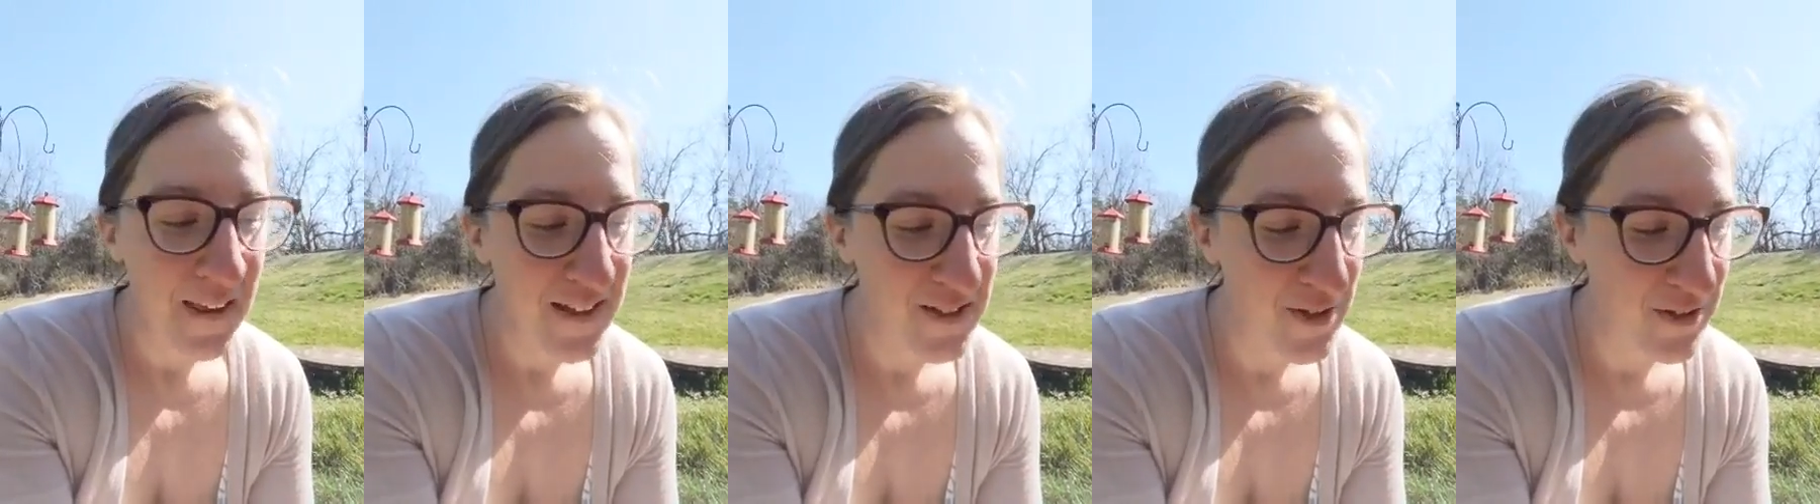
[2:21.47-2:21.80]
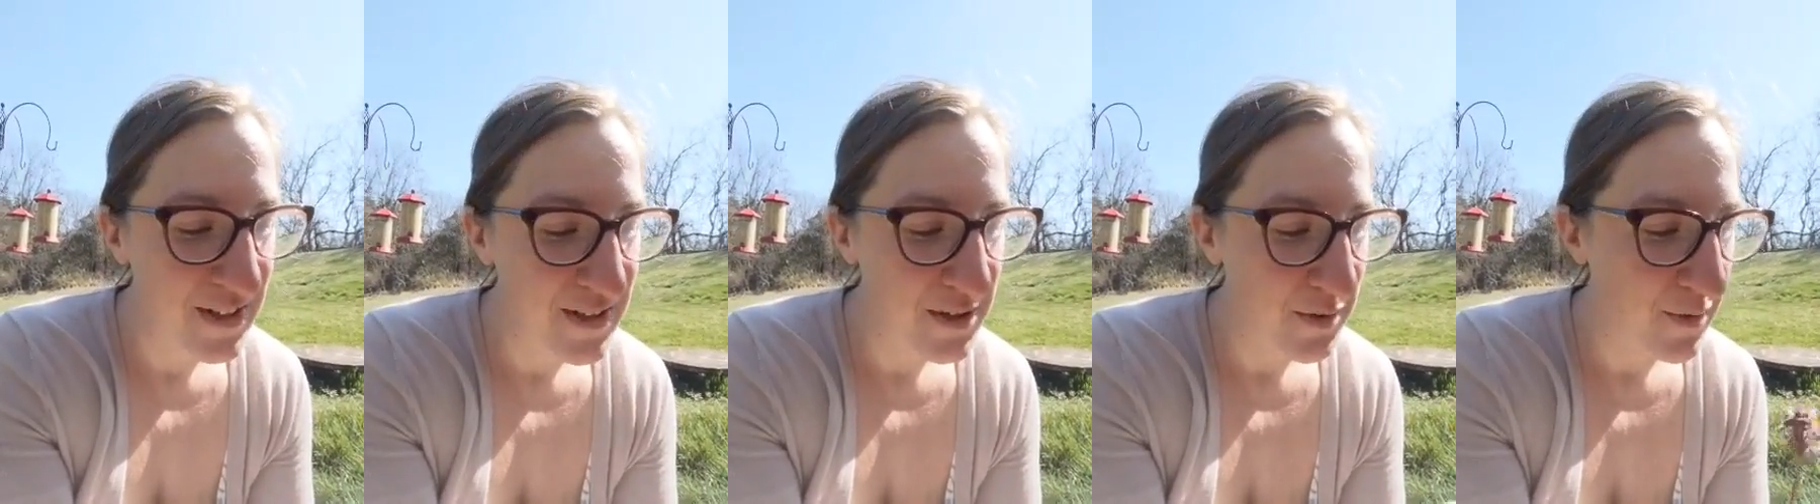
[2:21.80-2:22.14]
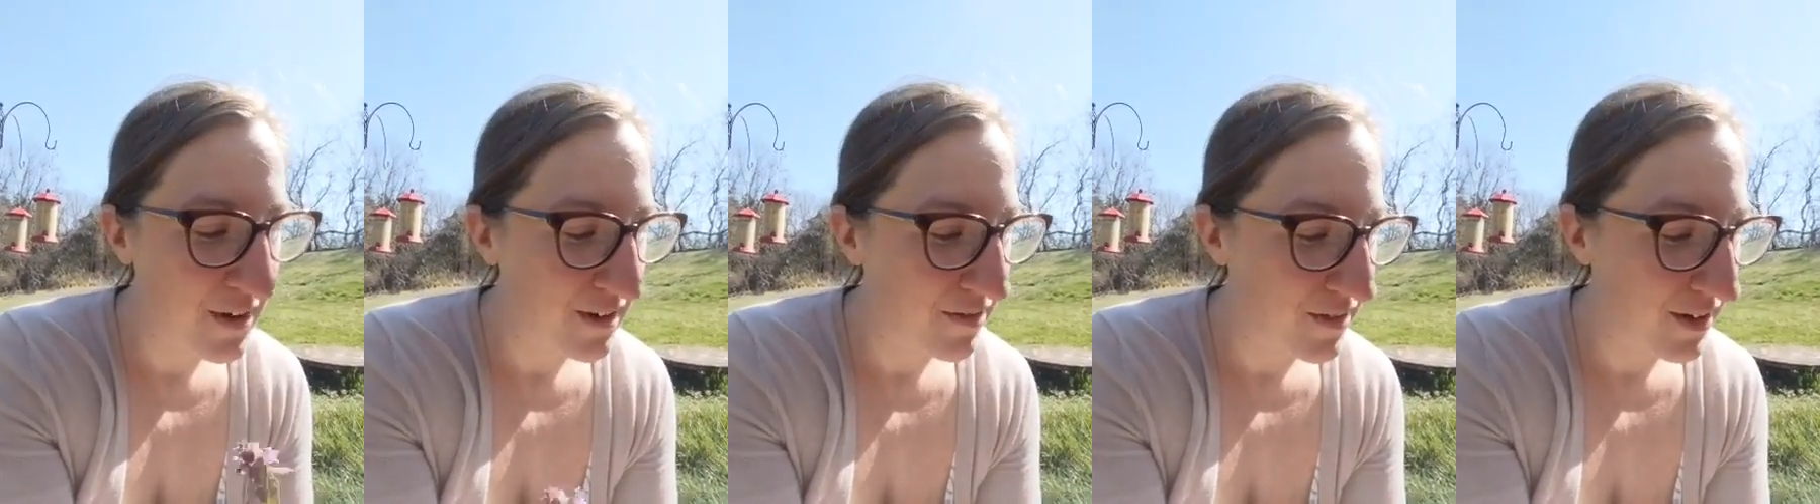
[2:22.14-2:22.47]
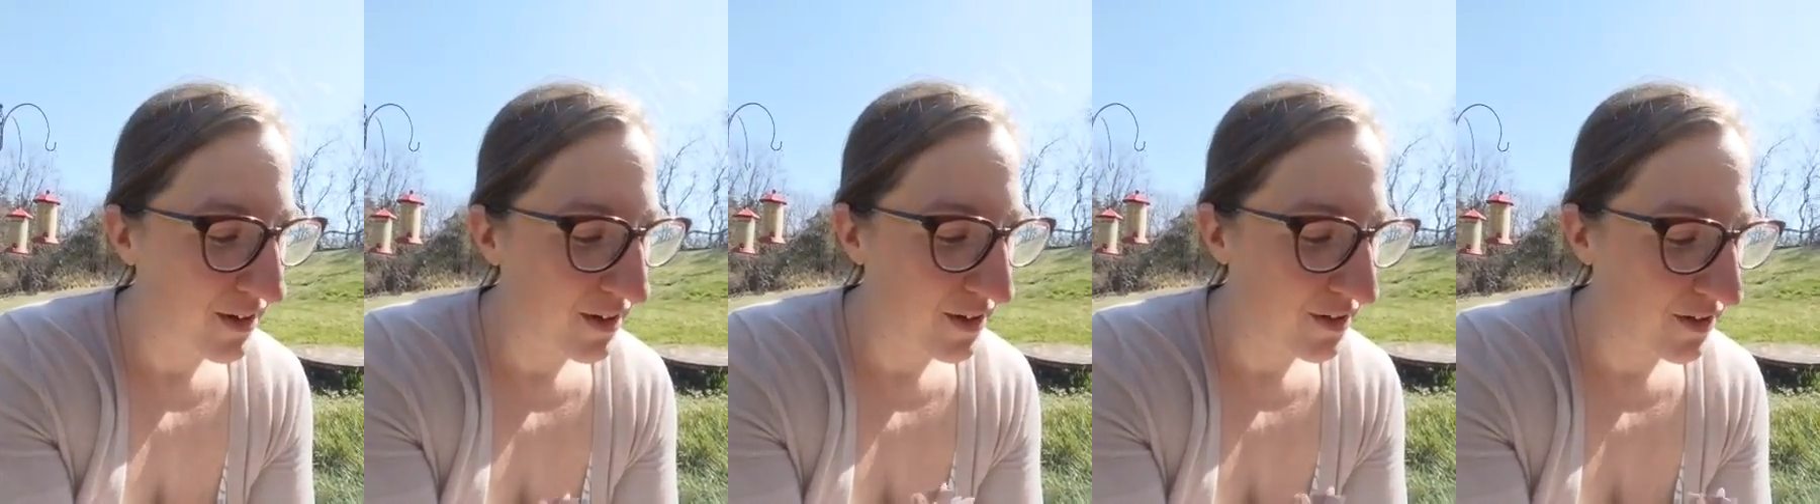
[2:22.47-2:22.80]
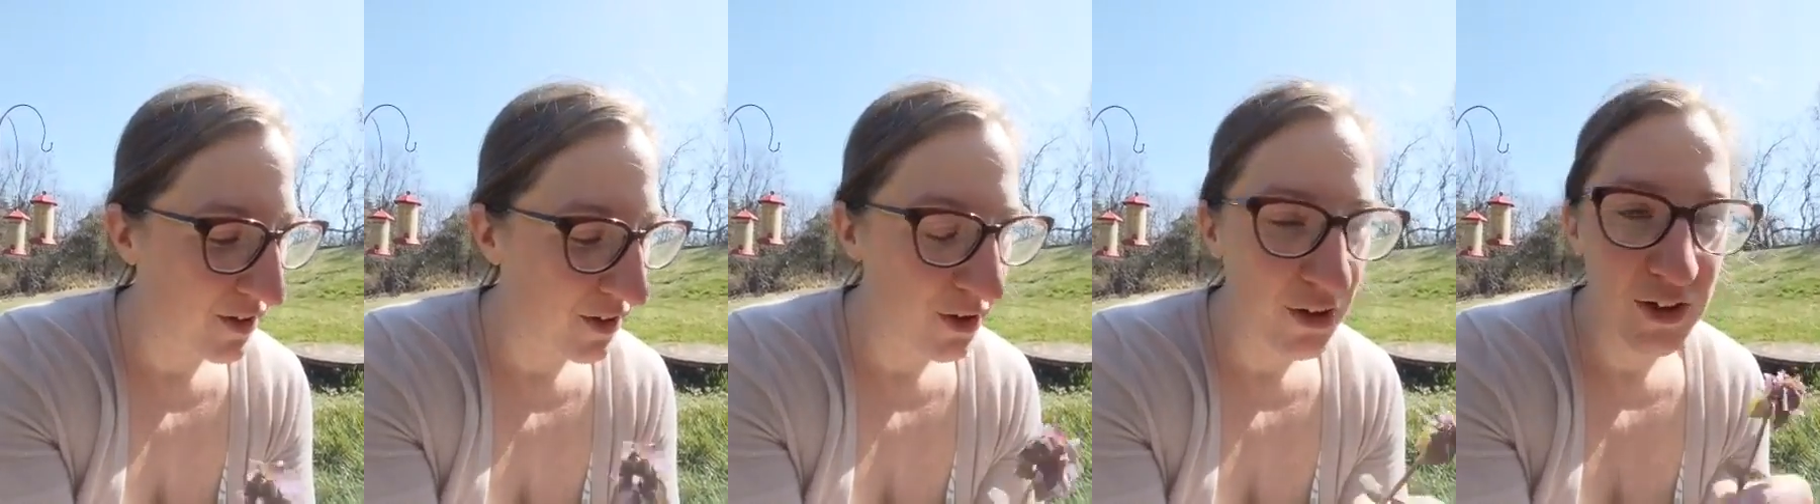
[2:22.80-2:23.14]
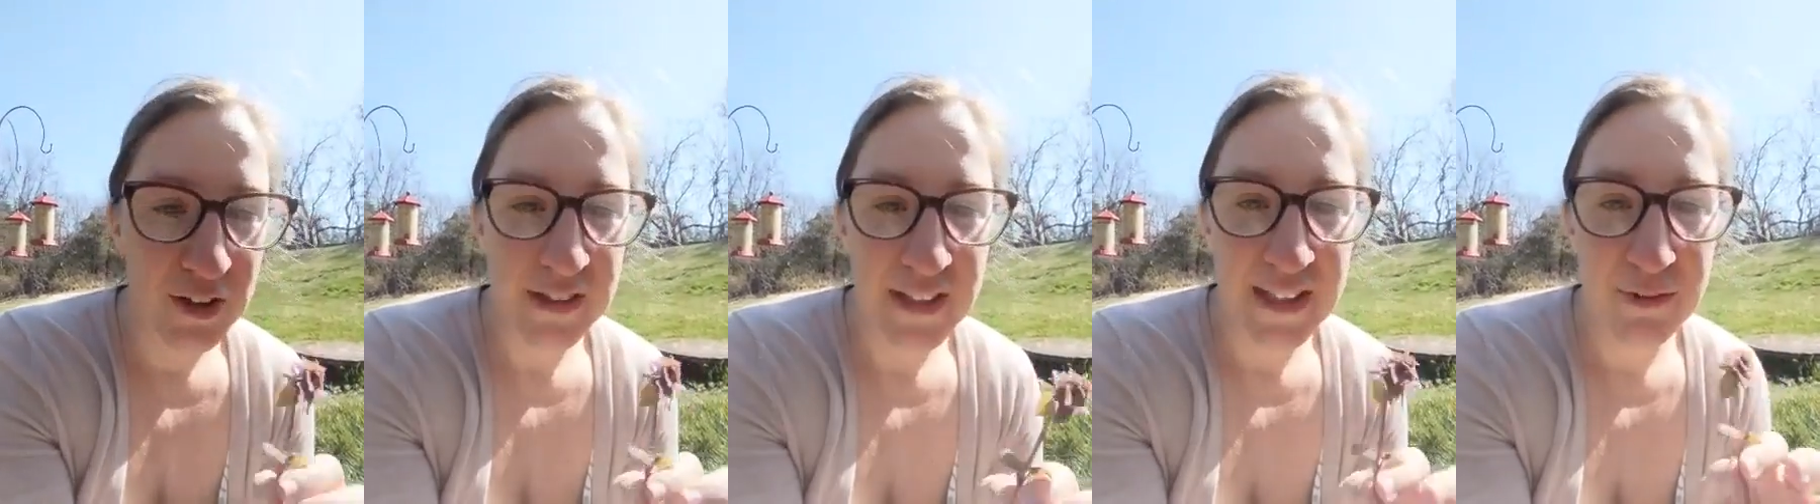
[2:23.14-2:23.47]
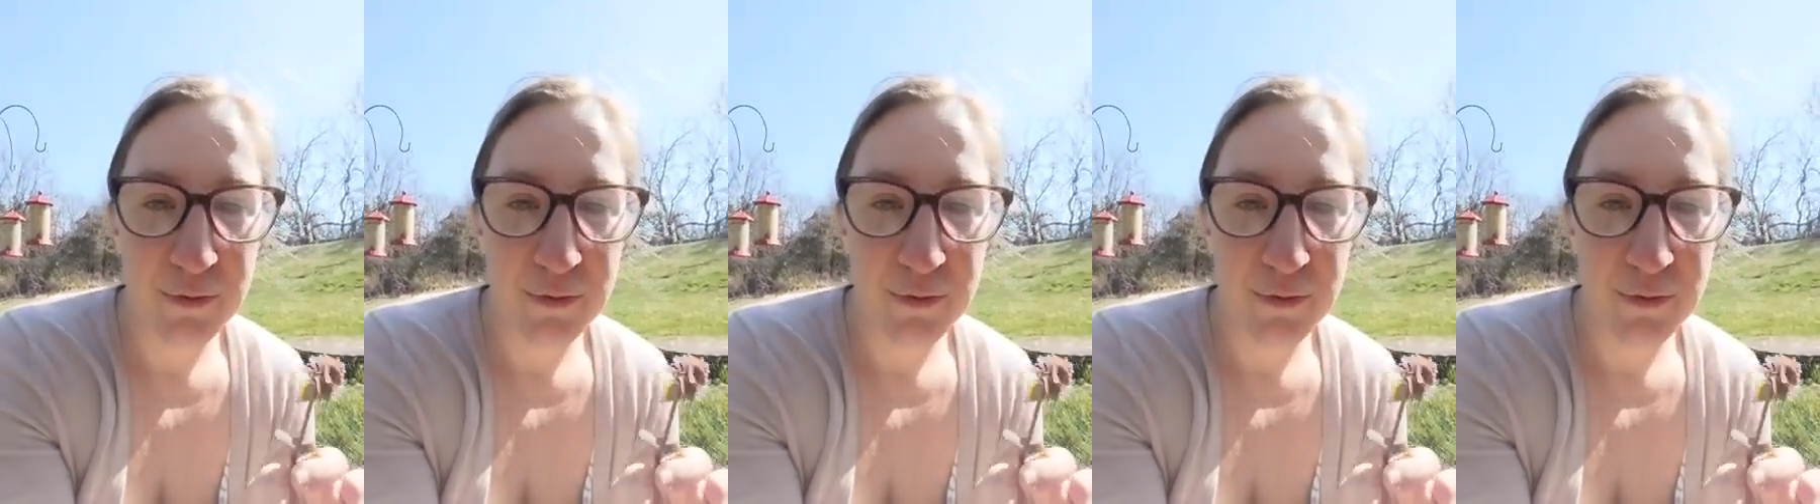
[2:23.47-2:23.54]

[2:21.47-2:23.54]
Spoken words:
so these are one of the early